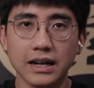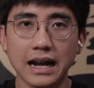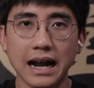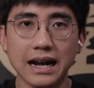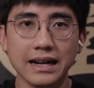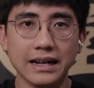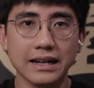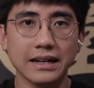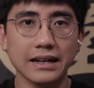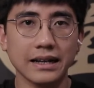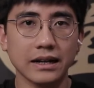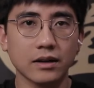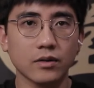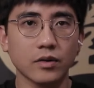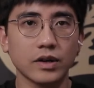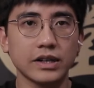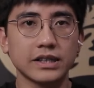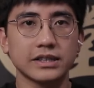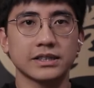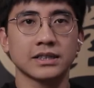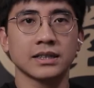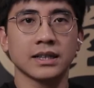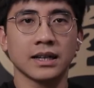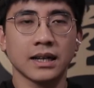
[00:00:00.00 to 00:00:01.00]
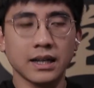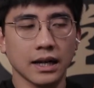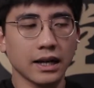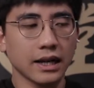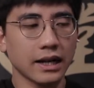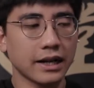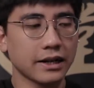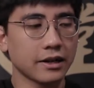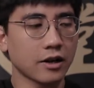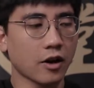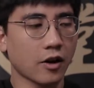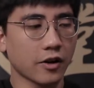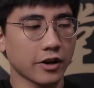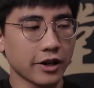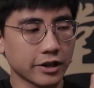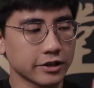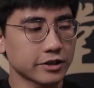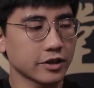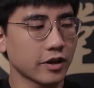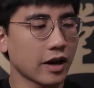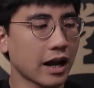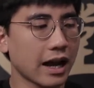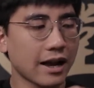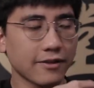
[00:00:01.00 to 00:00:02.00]
90 degrees in order
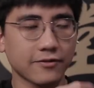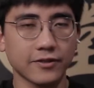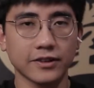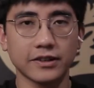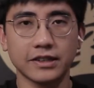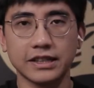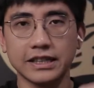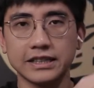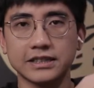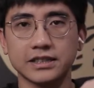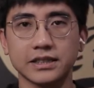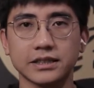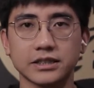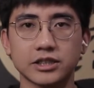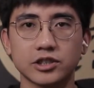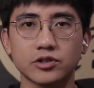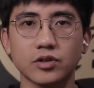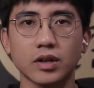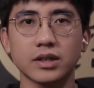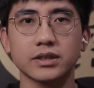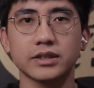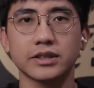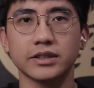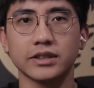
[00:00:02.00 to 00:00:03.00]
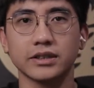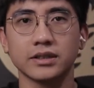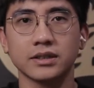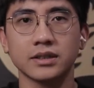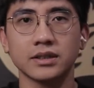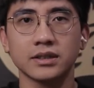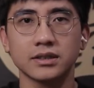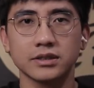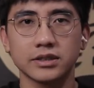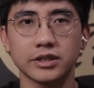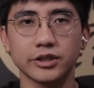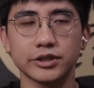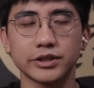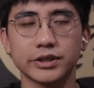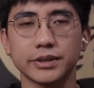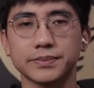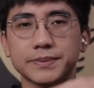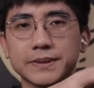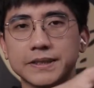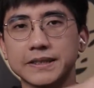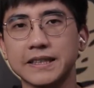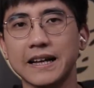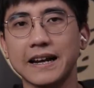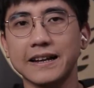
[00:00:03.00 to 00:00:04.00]
to have a decent structure to
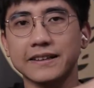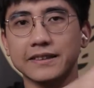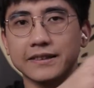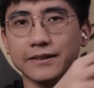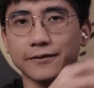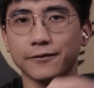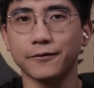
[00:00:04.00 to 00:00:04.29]
sustain the